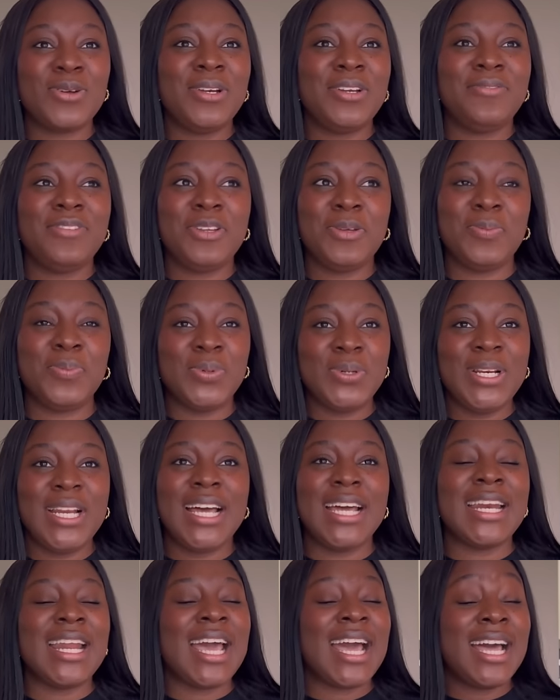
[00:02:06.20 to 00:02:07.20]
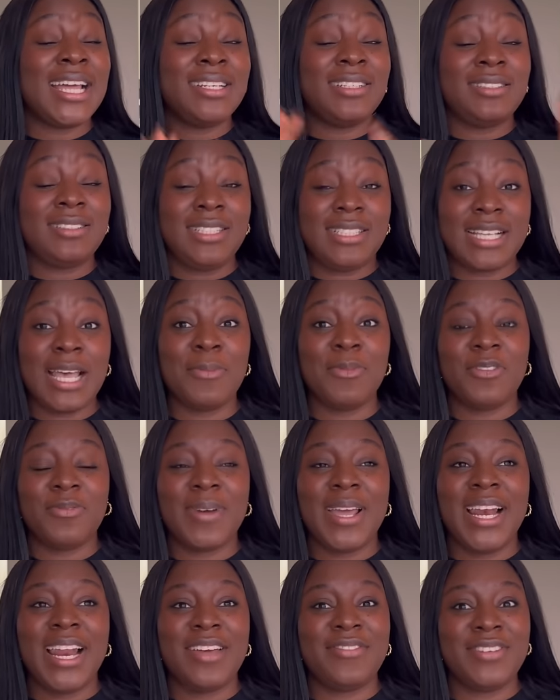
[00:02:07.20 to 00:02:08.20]
on living in Poland. I had the time of
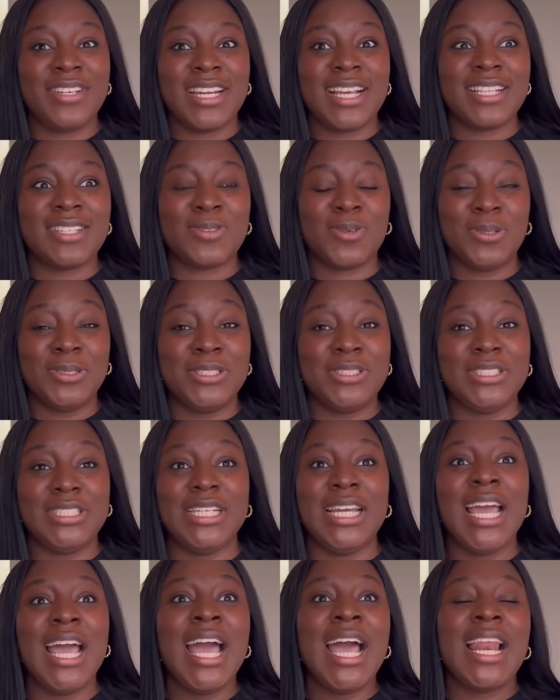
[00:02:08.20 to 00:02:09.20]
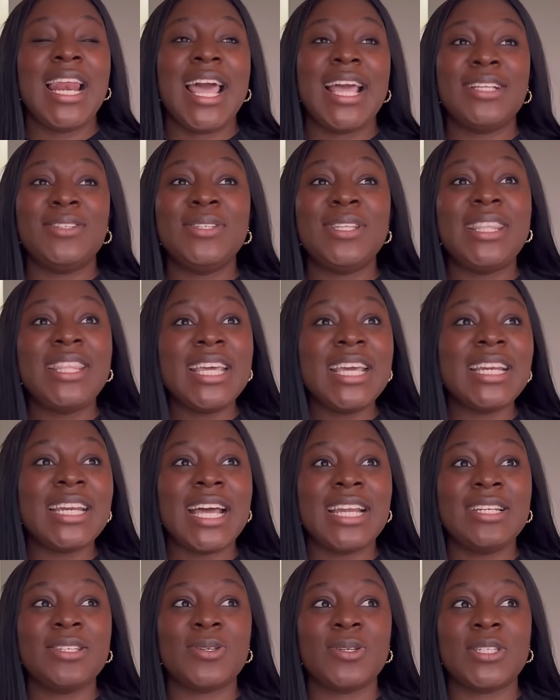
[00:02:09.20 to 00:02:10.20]
my life in that country. Like to think
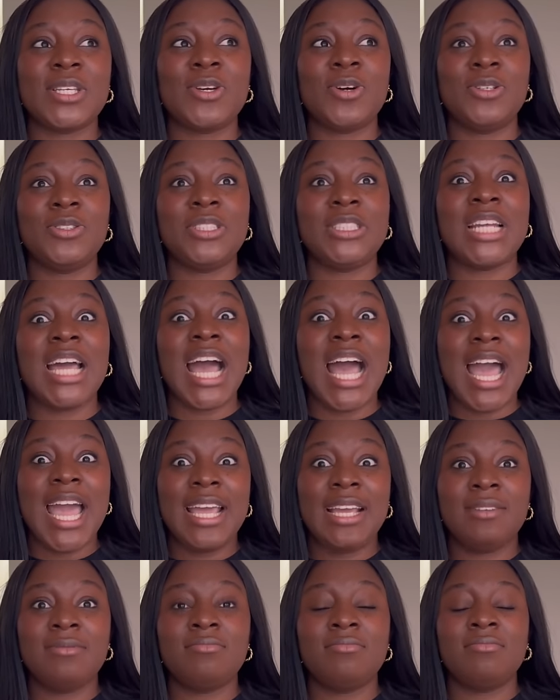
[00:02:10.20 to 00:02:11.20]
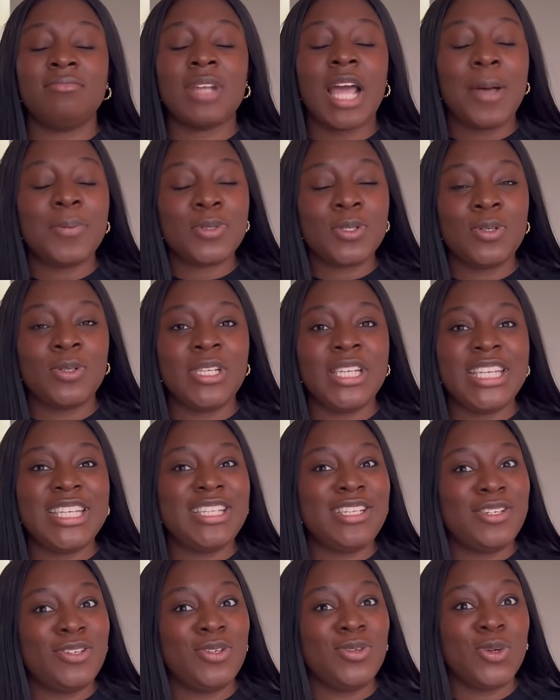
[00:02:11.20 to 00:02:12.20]
that this was a country that I absolutely
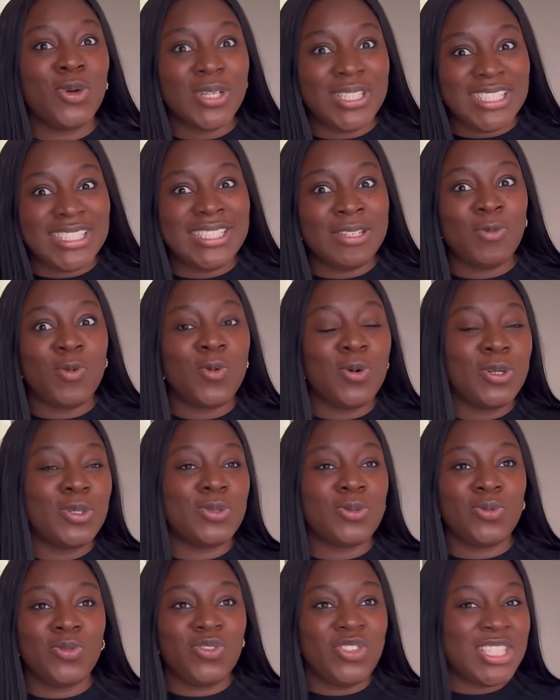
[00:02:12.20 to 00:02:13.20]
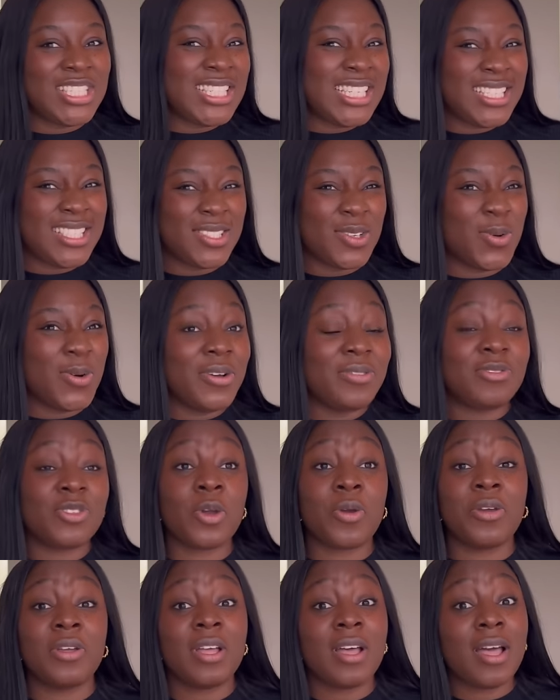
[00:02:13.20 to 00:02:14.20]
did not want to visit or,
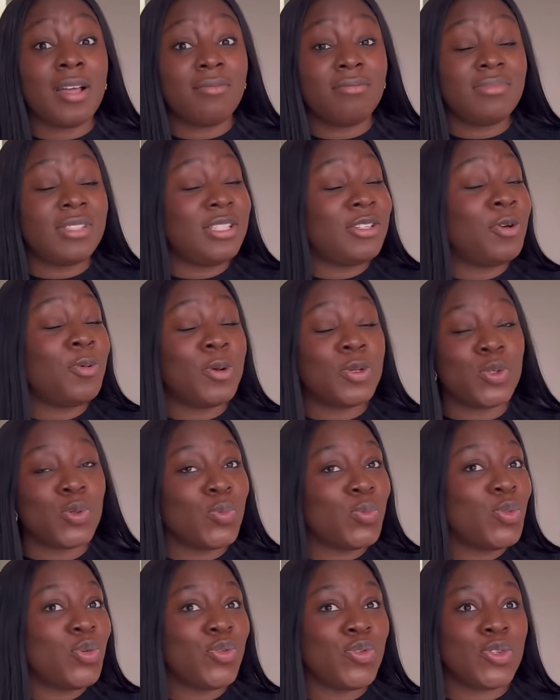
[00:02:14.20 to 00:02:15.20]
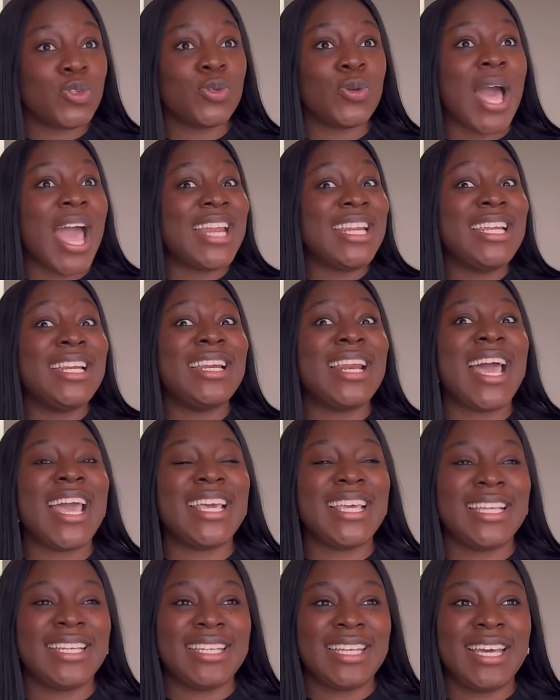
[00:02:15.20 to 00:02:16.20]
sorry, did not want to move to. I didn't
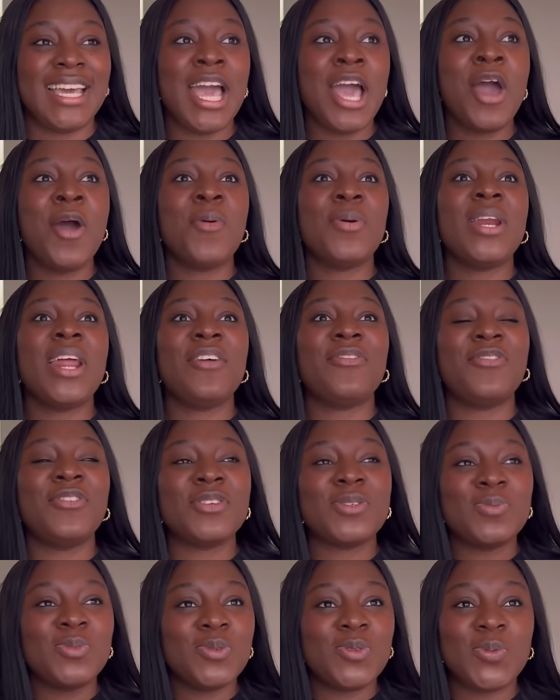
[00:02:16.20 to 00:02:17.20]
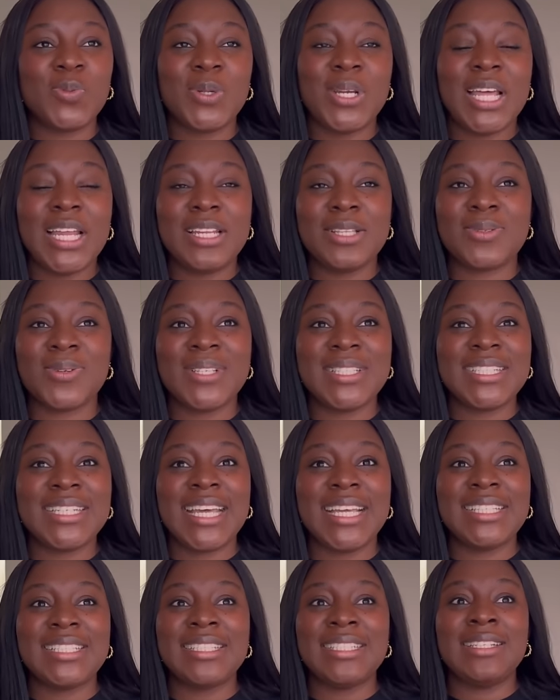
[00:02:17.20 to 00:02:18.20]
like it there. When I first moved to Poland in
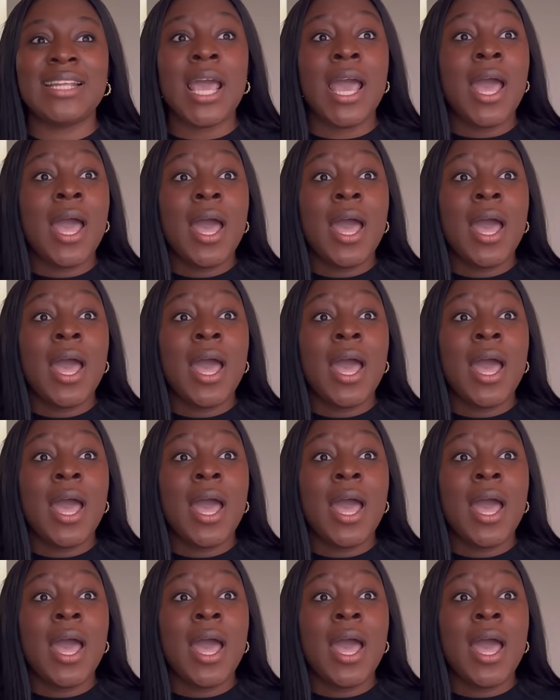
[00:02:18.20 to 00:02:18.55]
2019,